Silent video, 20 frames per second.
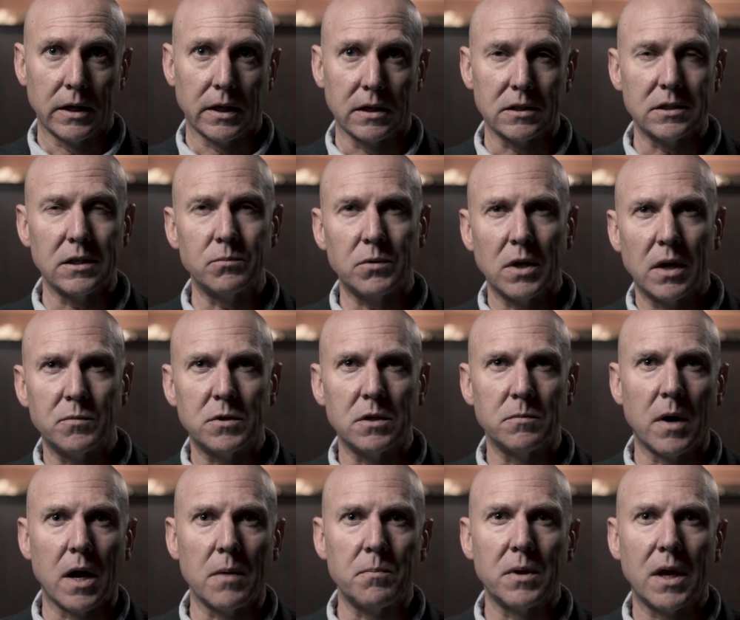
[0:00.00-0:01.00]
Sometimes you
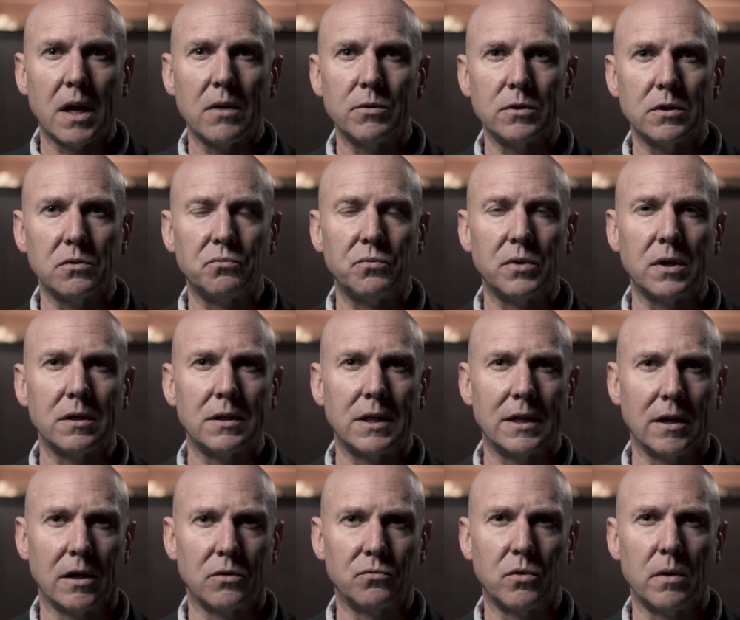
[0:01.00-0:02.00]
might be able to figure that
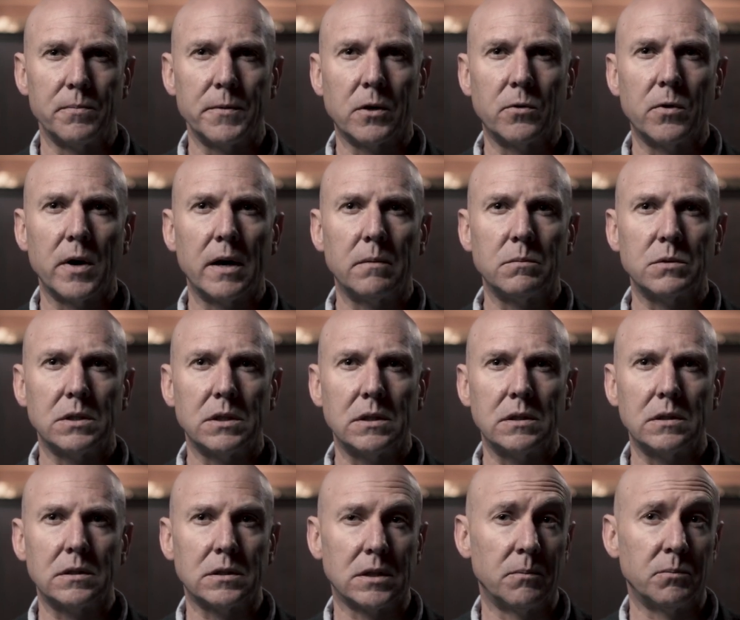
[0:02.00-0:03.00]
out from the crime
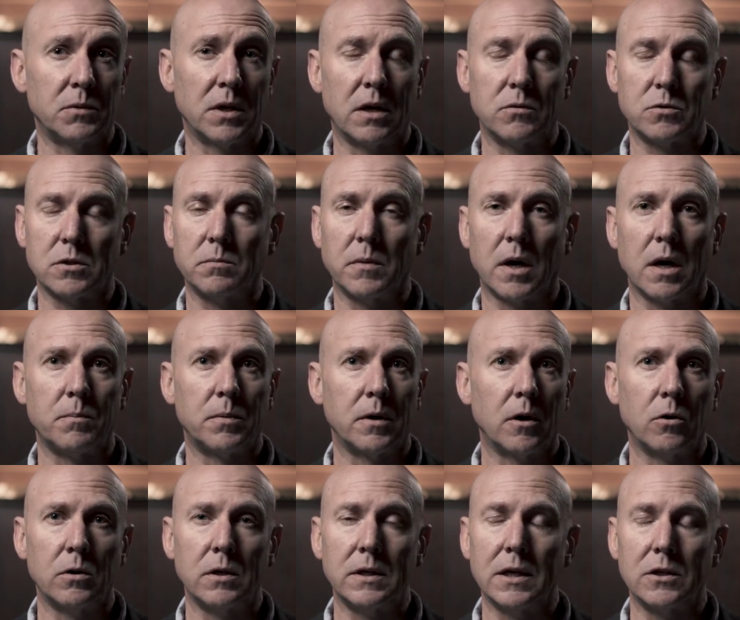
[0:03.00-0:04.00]
scene. Sometimes you might
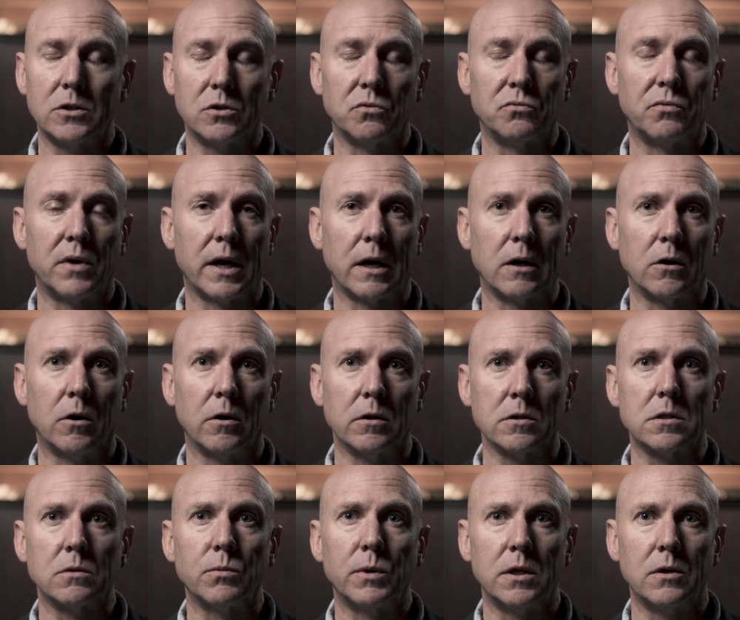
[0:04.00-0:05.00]
only get your final
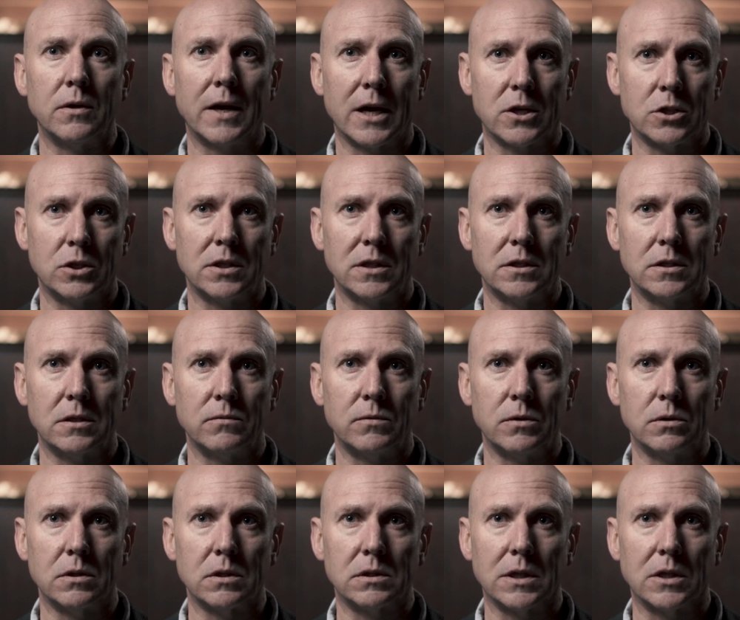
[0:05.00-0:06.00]
answer when you actually
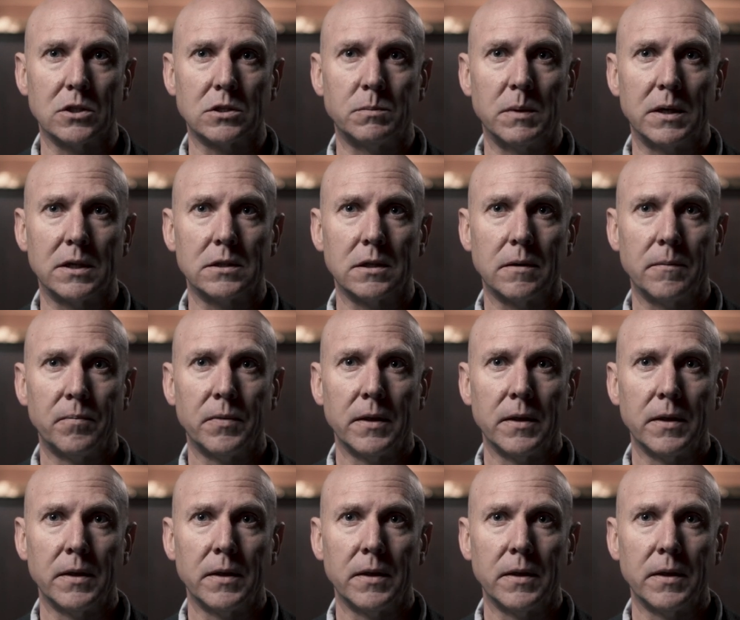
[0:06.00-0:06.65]
interview the suspect.